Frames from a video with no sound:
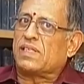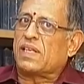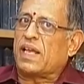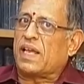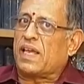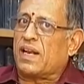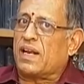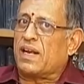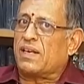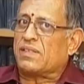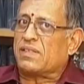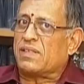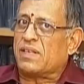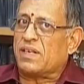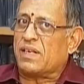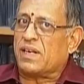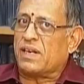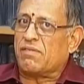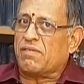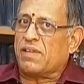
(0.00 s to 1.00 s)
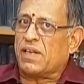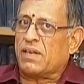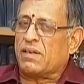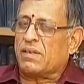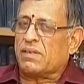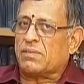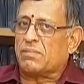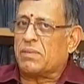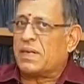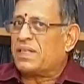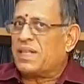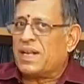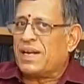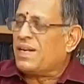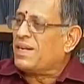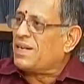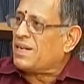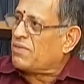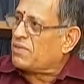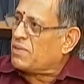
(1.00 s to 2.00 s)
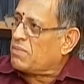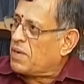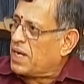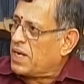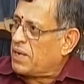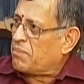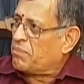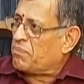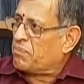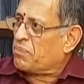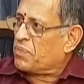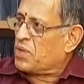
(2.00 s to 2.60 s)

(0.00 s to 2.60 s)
second and third hand vehicles, but they didn't have the money.